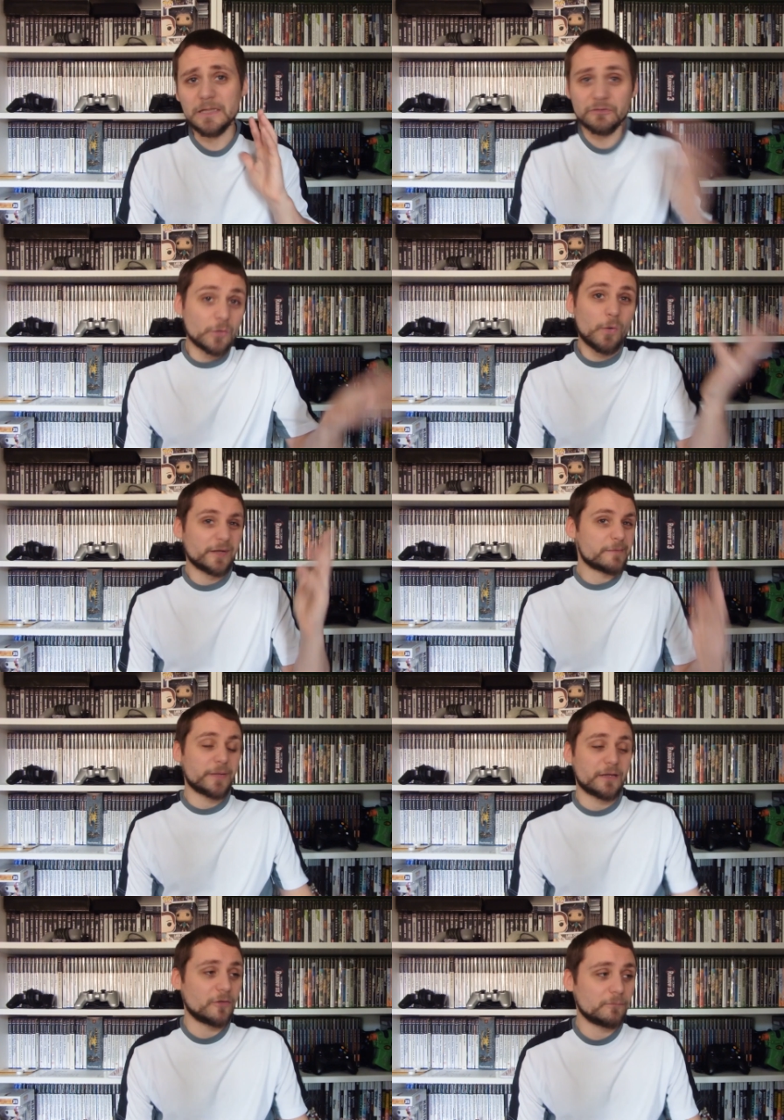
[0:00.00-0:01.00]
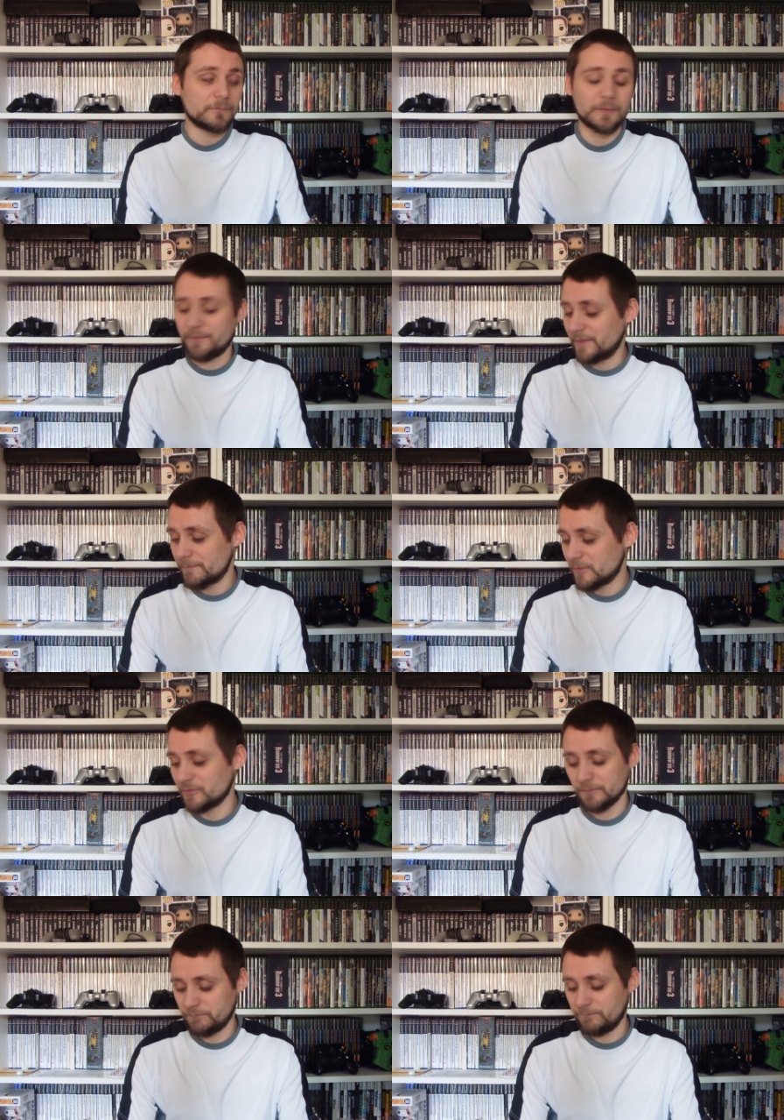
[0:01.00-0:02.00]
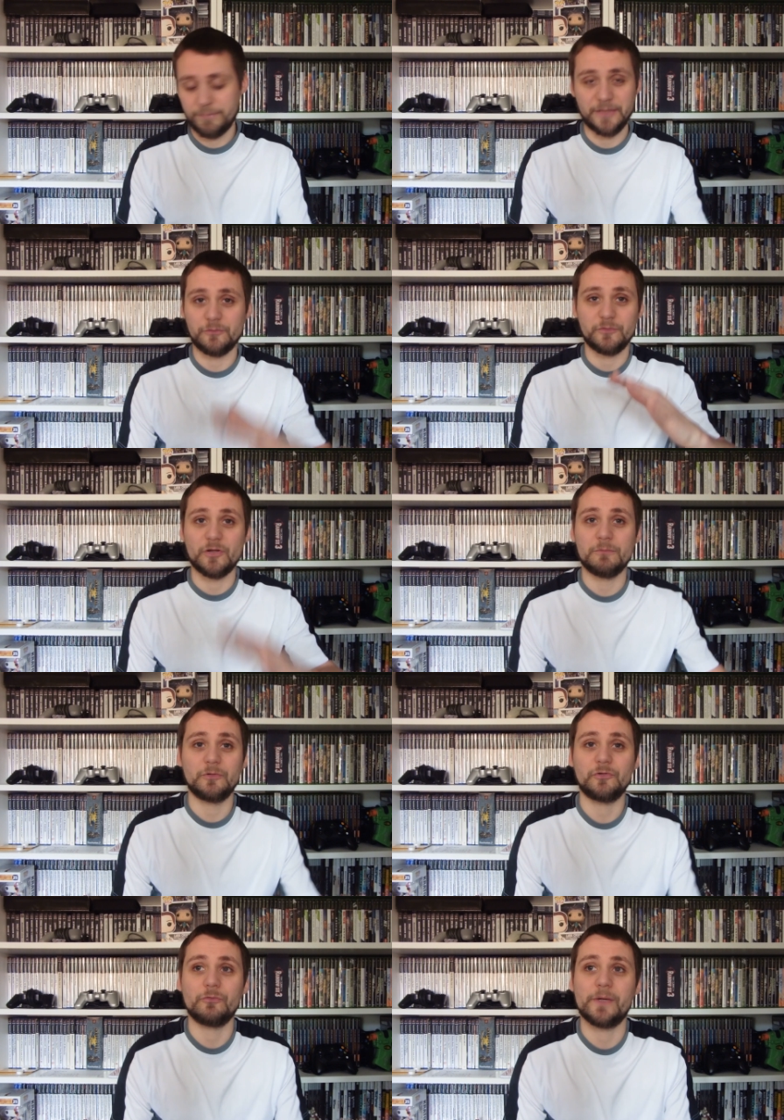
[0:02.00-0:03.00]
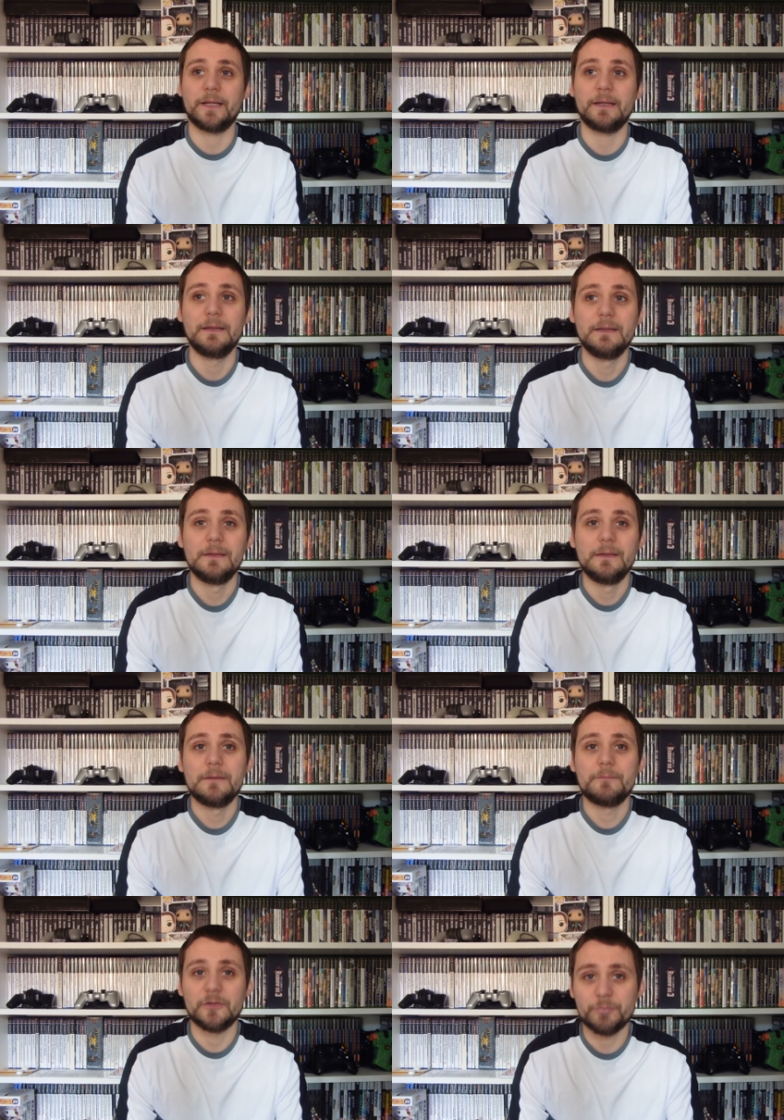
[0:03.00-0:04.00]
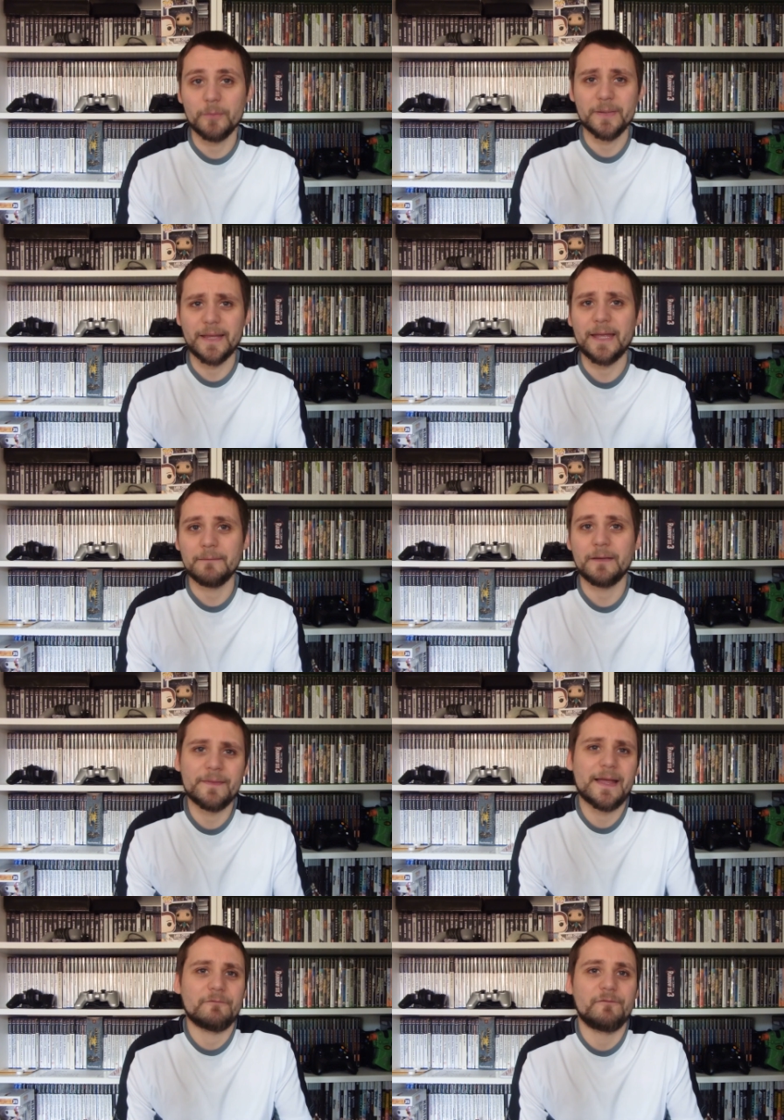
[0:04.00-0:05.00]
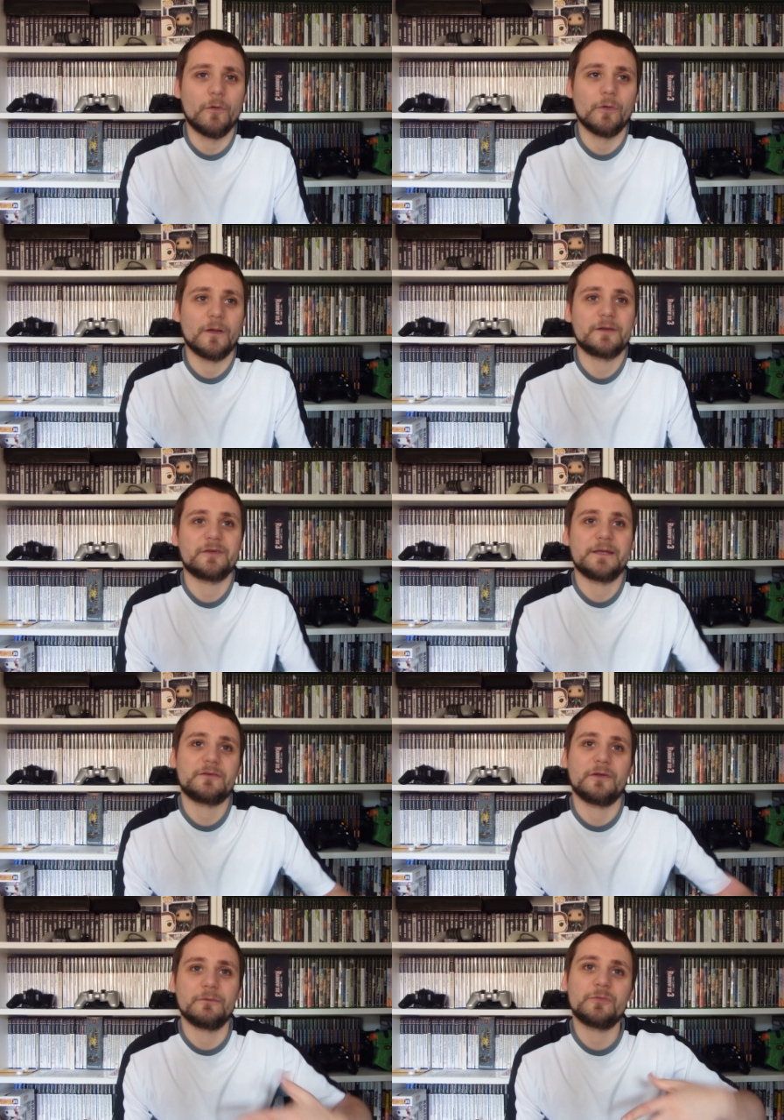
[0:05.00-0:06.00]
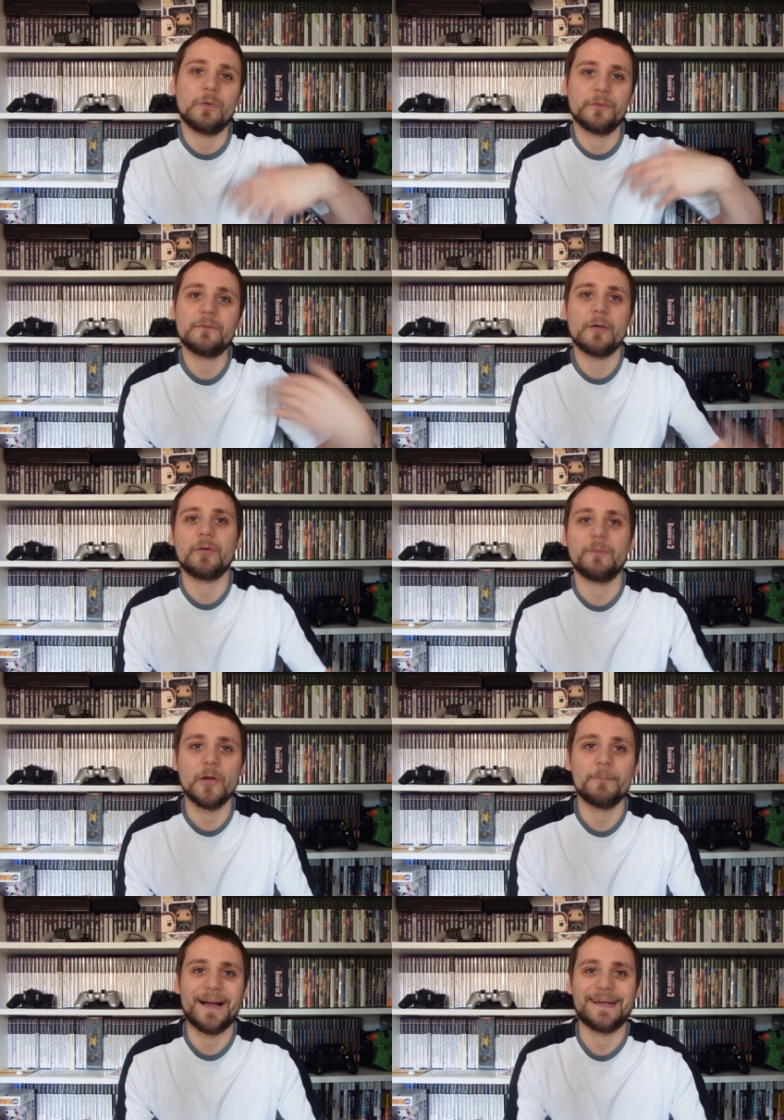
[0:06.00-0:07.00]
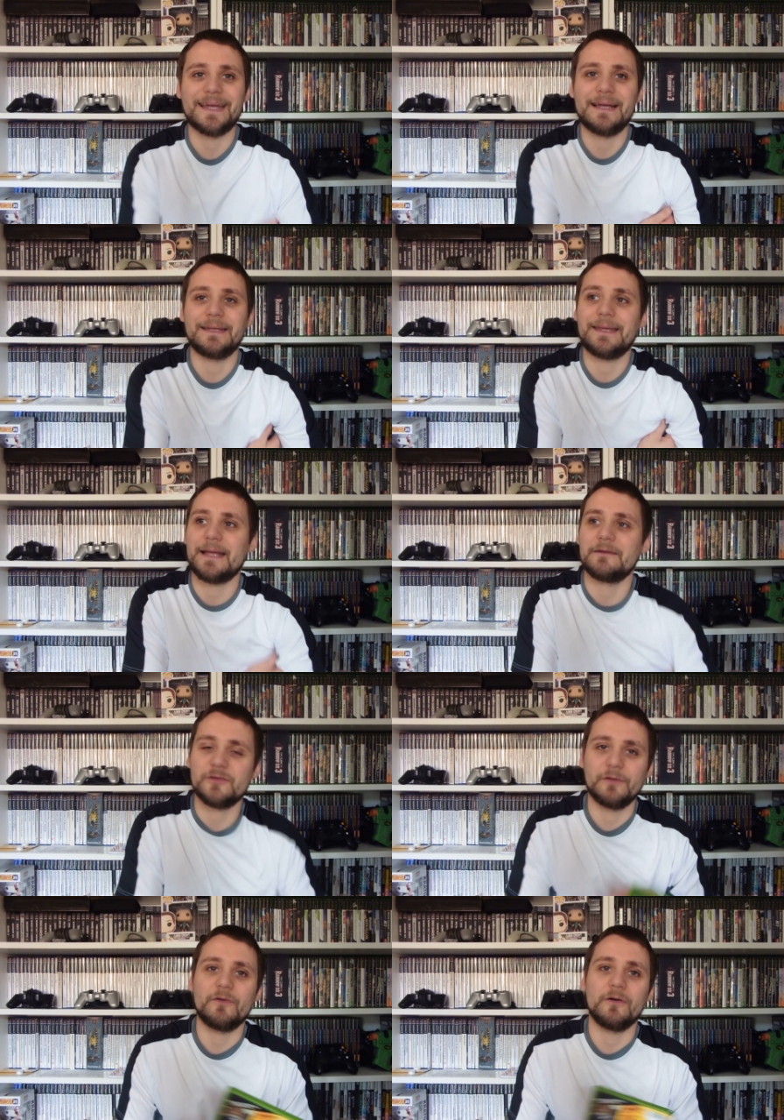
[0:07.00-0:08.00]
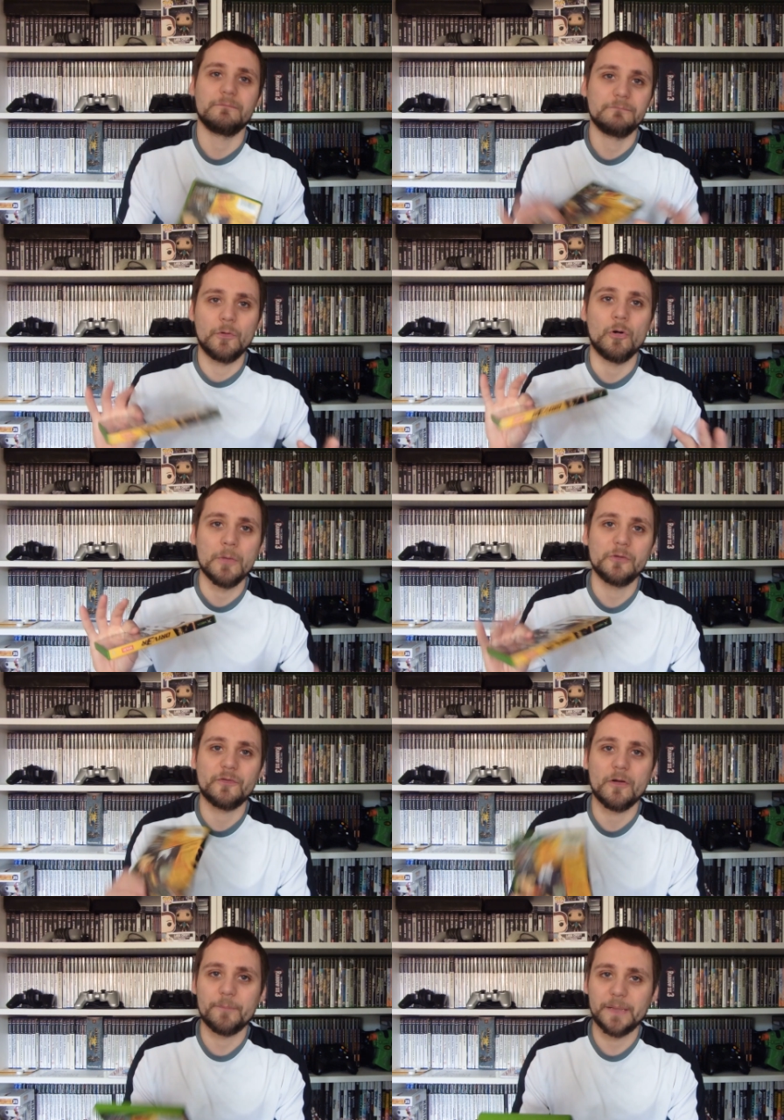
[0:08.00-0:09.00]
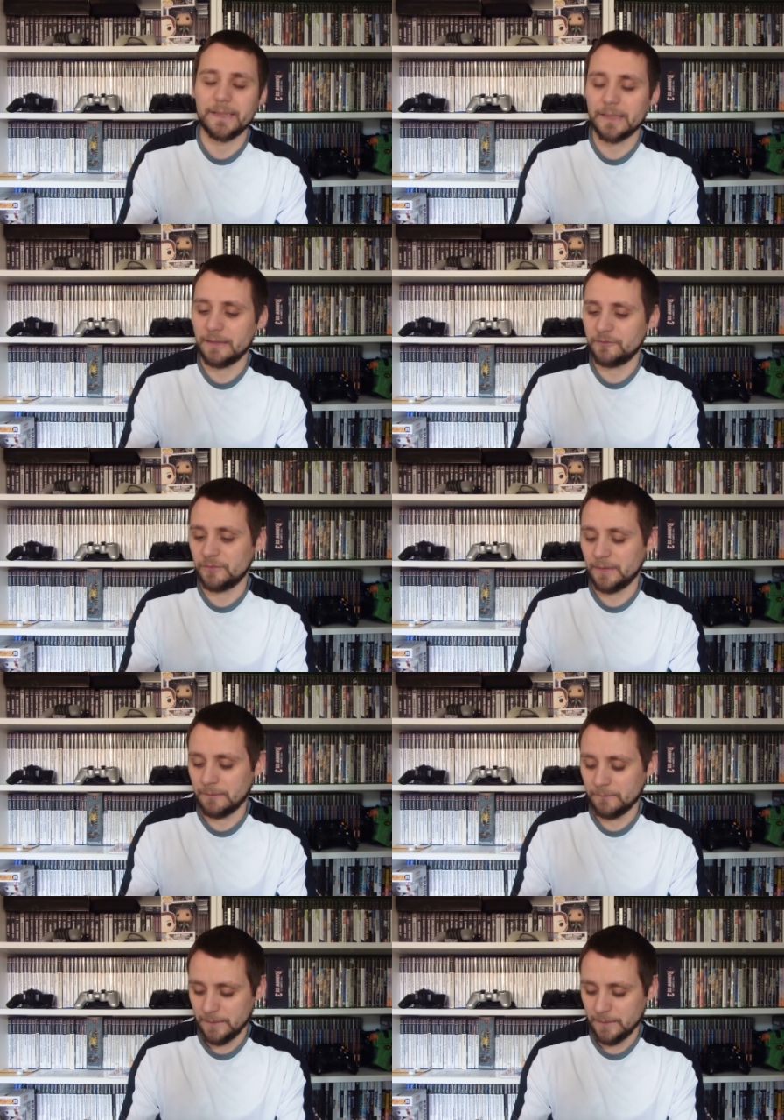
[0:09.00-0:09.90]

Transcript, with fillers: Don't know why I didn't pick it up. I think because I picked up so much already. But it's probably a game, and they had four, like I say, so it's one I'll probably go back and get. So I've got almost a complete collection now.